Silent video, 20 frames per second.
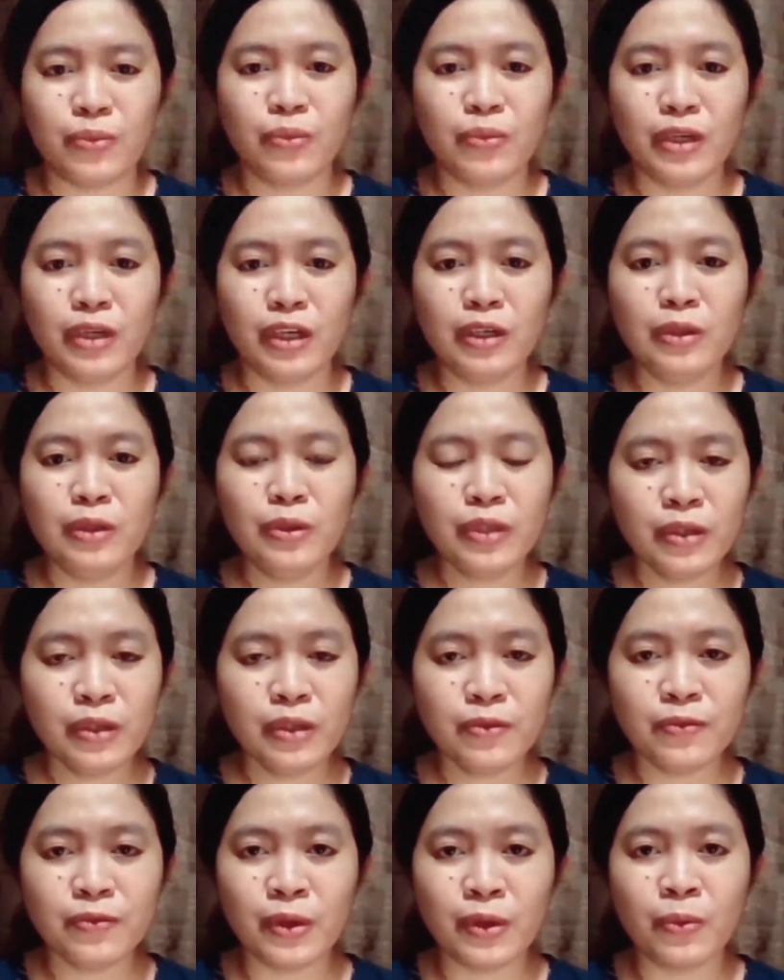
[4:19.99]
We are
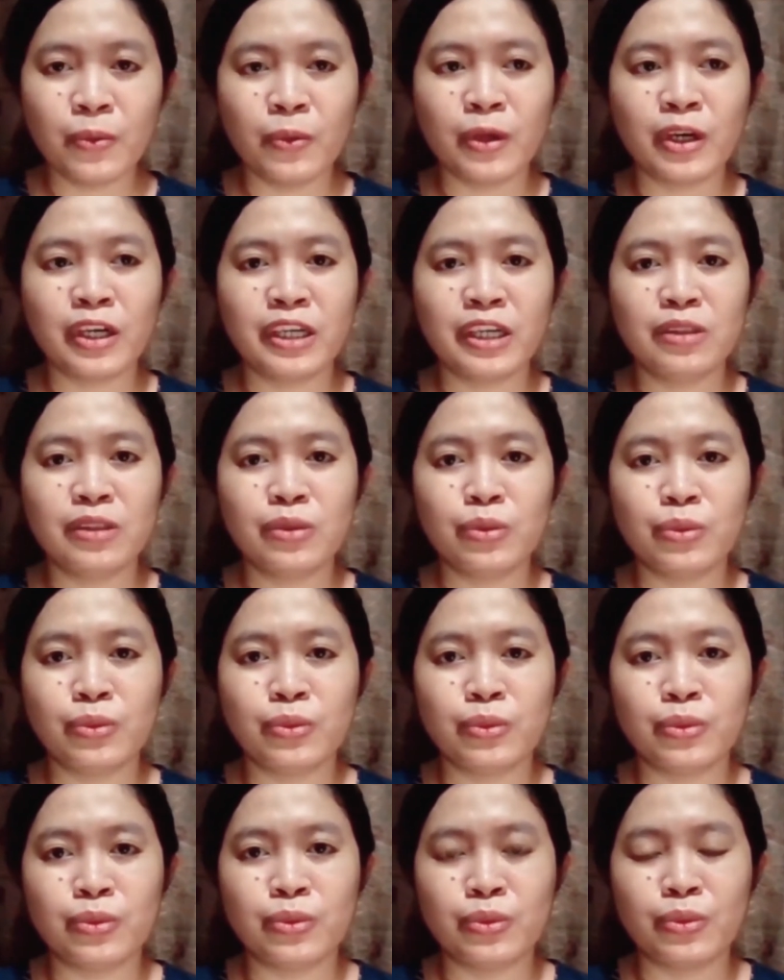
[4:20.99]
looking forward
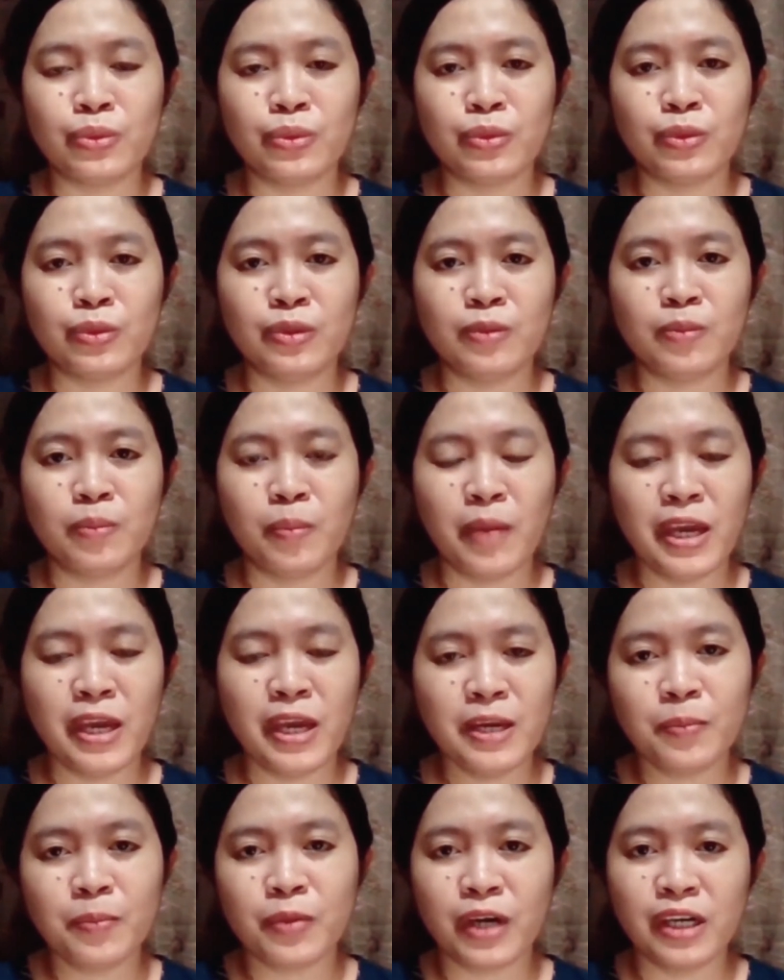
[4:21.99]
to
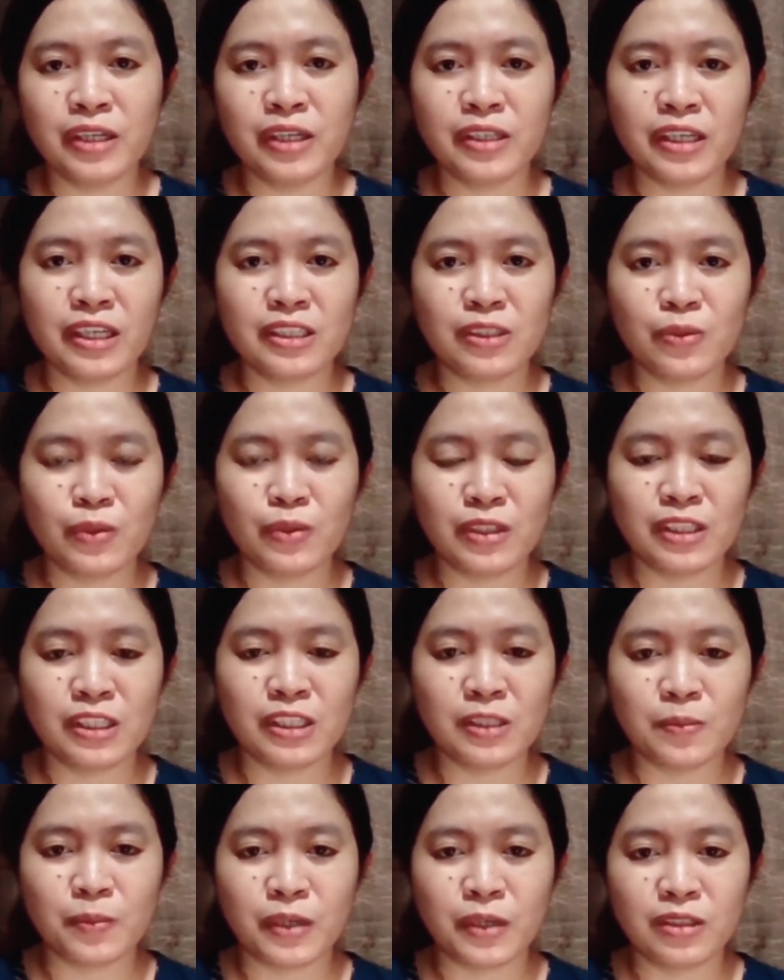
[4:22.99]
make progress with
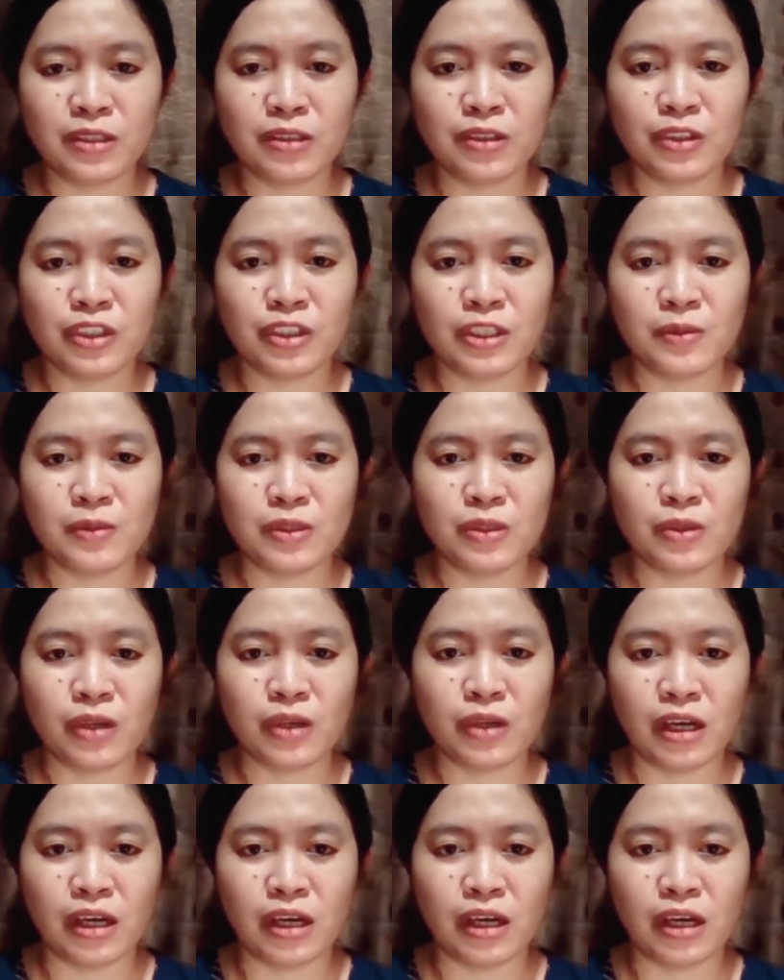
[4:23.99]
these partnerships